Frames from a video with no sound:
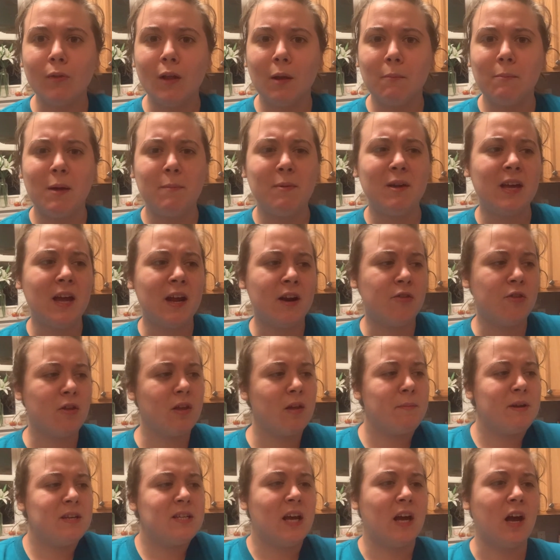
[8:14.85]
Maybe Kenneth will
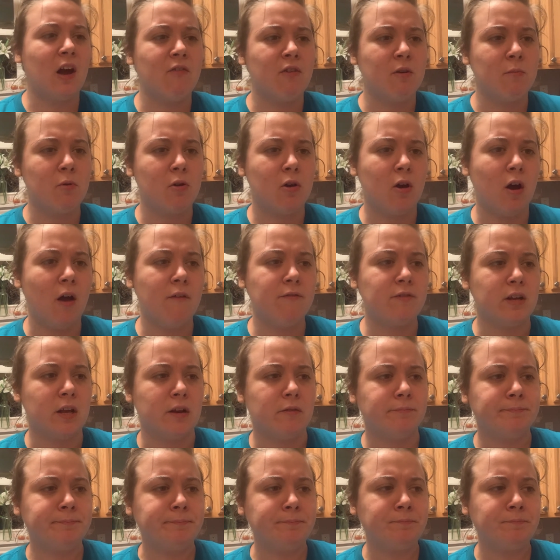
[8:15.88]
let me take over more often.